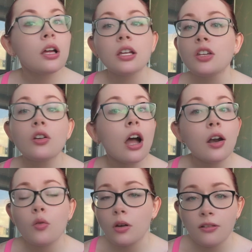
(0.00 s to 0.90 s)
You
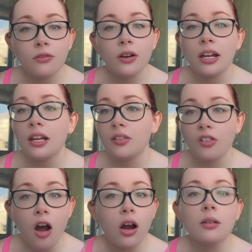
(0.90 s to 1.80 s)
gotta work for it. It's
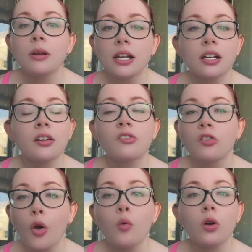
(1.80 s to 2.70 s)
hard, but it is
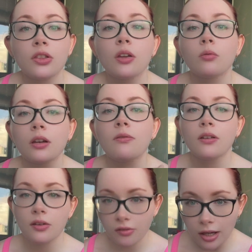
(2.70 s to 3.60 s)
so worth it when you
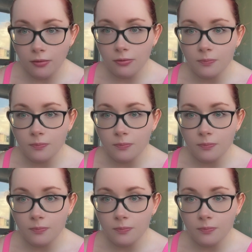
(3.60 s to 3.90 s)
feel safe.